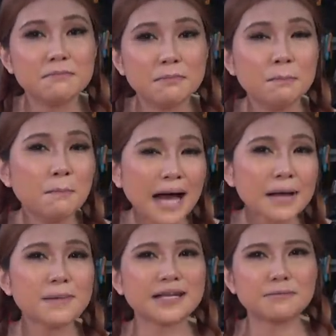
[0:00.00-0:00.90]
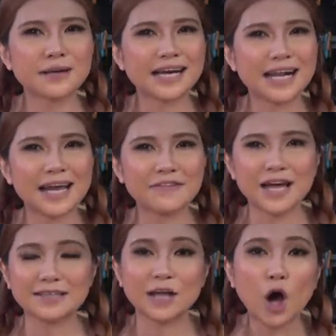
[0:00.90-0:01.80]
My buddy Big Clive
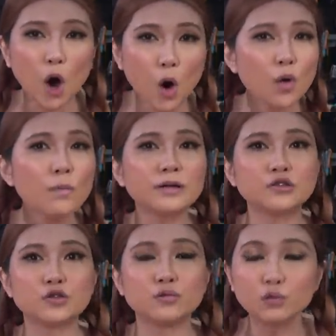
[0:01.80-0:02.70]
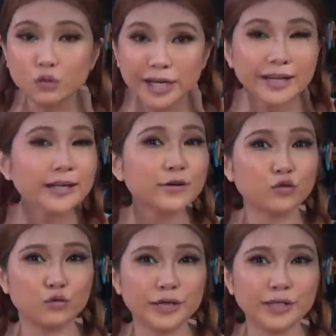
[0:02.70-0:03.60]
has a whole bunch of really
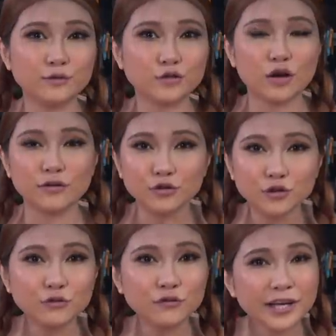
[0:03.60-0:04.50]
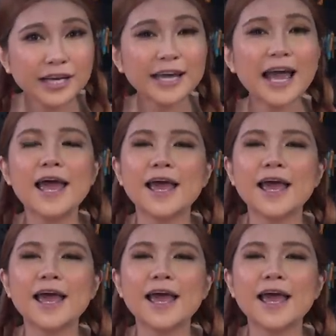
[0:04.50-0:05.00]
good videos on UV,